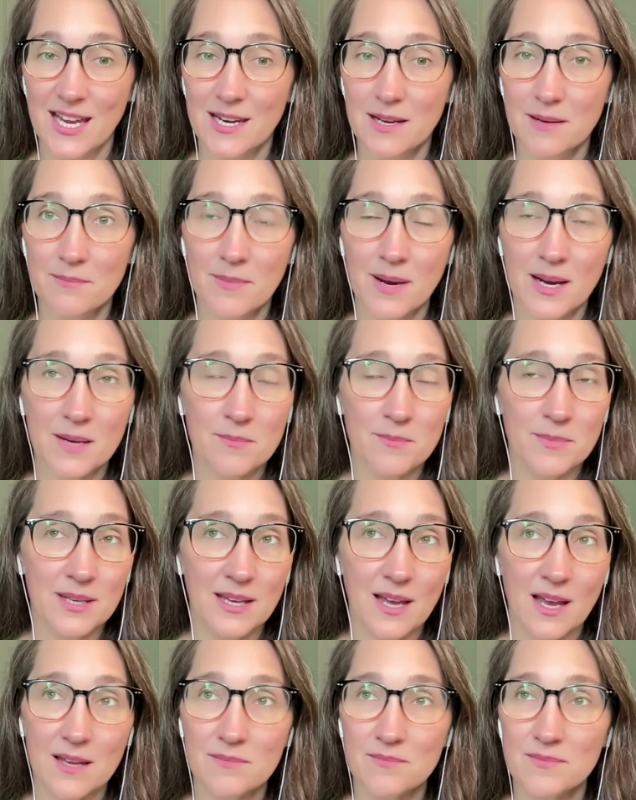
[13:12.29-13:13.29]
And it might
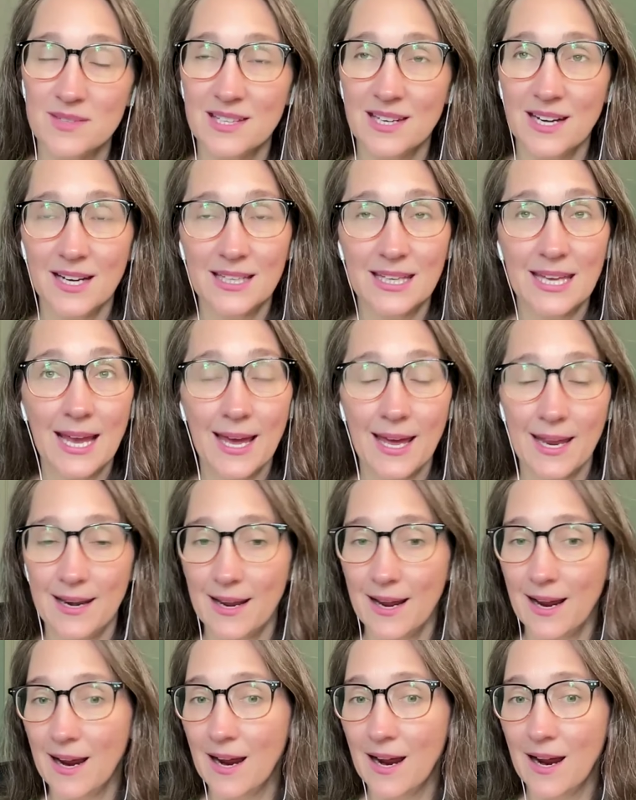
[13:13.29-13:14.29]
be, I mean, again,